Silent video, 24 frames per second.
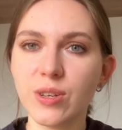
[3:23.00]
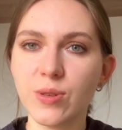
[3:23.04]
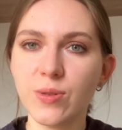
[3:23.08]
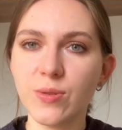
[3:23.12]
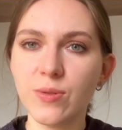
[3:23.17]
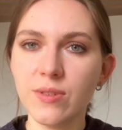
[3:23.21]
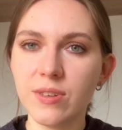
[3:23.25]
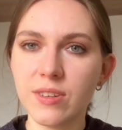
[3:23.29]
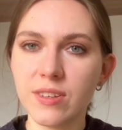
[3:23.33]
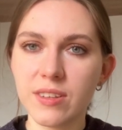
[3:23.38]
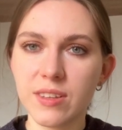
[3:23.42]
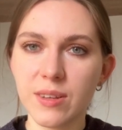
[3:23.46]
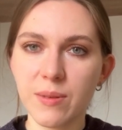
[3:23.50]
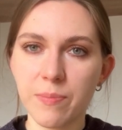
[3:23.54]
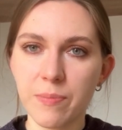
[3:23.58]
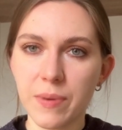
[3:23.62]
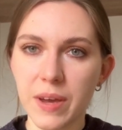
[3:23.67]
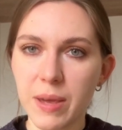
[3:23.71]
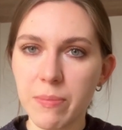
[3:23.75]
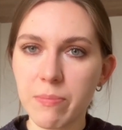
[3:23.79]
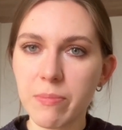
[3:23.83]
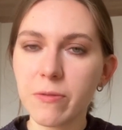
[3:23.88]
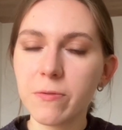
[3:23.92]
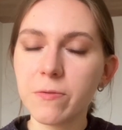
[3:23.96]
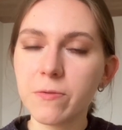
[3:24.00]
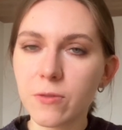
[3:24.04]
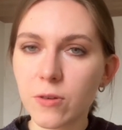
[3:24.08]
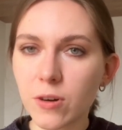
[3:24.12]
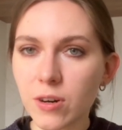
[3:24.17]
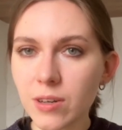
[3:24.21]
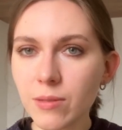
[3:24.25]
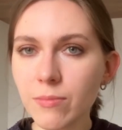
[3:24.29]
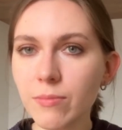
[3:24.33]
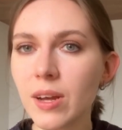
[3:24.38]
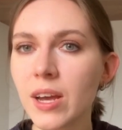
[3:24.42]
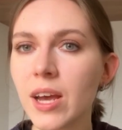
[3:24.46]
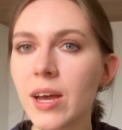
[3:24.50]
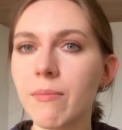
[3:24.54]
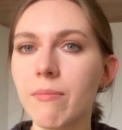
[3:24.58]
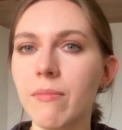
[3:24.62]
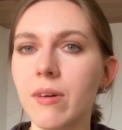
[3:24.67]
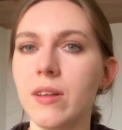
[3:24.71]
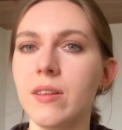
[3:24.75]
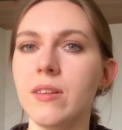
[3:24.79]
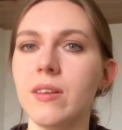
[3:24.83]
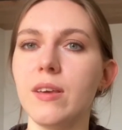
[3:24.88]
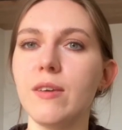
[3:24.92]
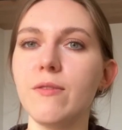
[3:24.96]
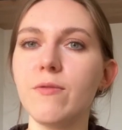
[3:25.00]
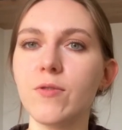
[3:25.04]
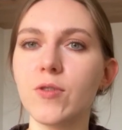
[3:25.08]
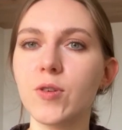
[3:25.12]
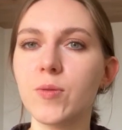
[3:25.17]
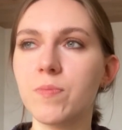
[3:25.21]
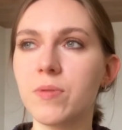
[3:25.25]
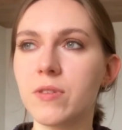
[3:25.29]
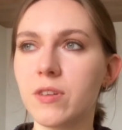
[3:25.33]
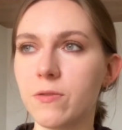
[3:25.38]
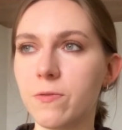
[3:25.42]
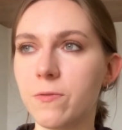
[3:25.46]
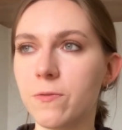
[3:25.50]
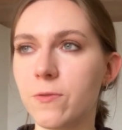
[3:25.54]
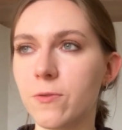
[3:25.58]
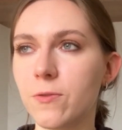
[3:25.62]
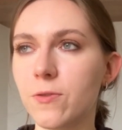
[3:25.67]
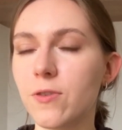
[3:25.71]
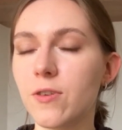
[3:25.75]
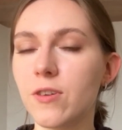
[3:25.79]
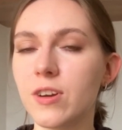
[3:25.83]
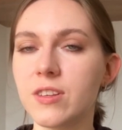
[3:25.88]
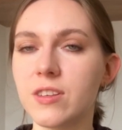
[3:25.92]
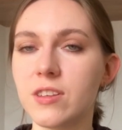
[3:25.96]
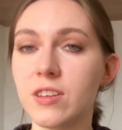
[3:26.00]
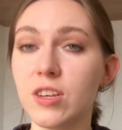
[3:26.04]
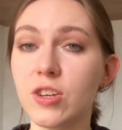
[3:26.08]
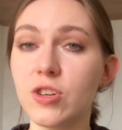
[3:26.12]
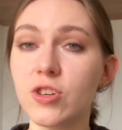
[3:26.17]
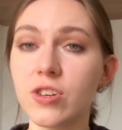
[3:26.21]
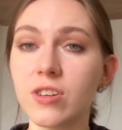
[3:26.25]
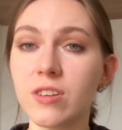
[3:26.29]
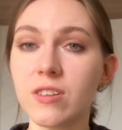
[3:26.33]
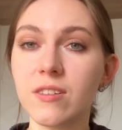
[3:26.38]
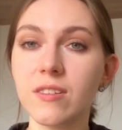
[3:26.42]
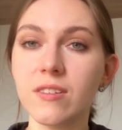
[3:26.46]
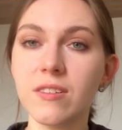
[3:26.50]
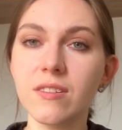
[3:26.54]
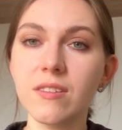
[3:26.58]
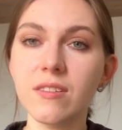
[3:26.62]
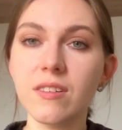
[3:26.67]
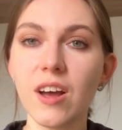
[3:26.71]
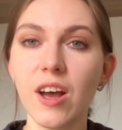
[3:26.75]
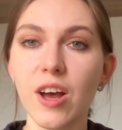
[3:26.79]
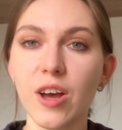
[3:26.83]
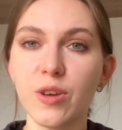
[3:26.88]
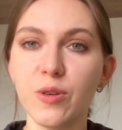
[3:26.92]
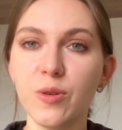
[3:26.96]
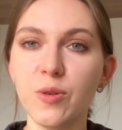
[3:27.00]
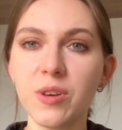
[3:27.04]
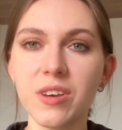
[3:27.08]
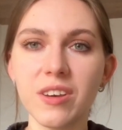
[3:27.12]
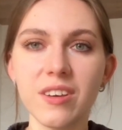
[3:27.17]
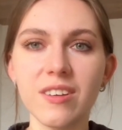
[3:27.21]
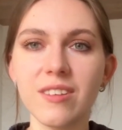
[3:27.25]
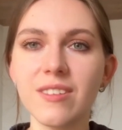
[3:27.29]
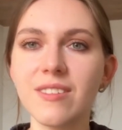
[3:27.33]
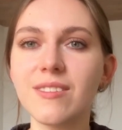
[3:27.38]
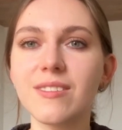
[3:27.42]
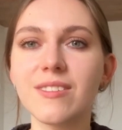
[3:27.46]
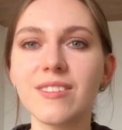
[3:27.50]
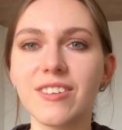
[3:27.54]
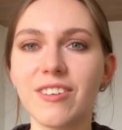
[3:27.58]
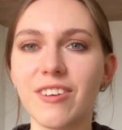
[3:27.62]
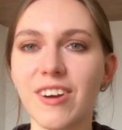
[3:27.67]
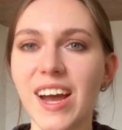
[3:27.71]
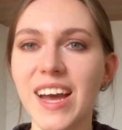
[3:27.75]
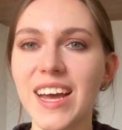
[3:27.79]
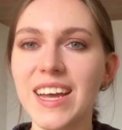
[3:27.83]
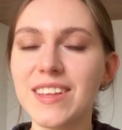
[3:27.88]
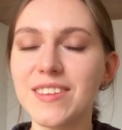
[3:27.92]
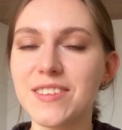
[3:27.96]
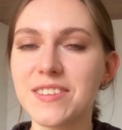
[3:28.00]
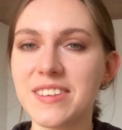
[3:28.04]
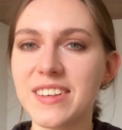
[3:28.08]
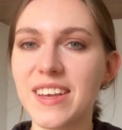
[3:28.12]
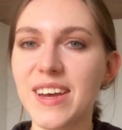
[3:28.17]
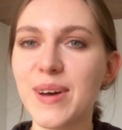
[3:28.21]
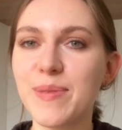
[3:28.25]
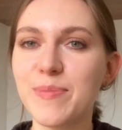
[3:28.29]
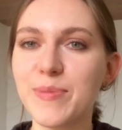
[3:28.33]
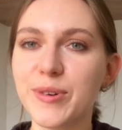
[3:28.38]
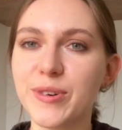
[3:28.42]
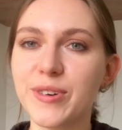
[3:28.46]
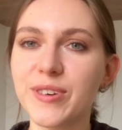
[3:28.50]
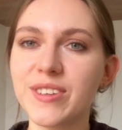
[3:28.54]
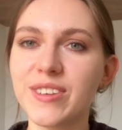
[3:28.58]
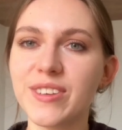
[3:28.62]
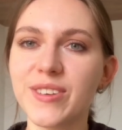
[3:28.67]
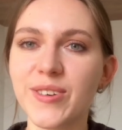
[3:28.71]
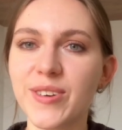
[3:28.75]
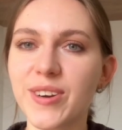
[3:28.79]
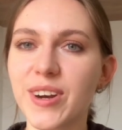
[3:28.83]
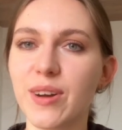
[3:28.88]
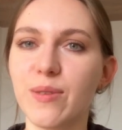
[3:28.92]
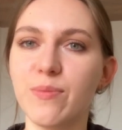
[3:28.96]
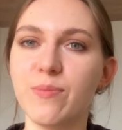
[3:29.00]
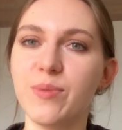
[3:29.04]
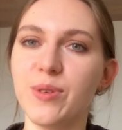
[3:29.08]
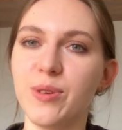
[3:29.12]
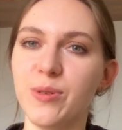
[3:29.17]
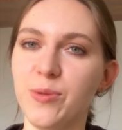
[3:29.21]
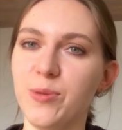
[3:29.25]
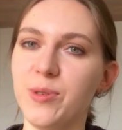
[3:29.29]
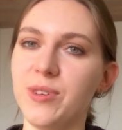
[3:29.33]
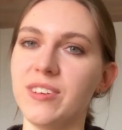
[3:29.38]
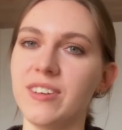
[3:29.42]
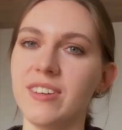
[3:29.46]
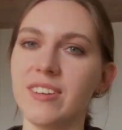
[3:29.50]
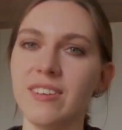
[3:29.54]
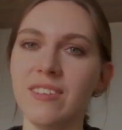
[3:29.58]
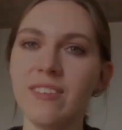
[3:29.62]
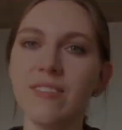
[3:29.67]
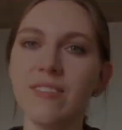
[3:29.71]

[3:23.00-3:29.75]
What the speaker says: do it in a paper form, but if you prefer digital, you can write them on your computer.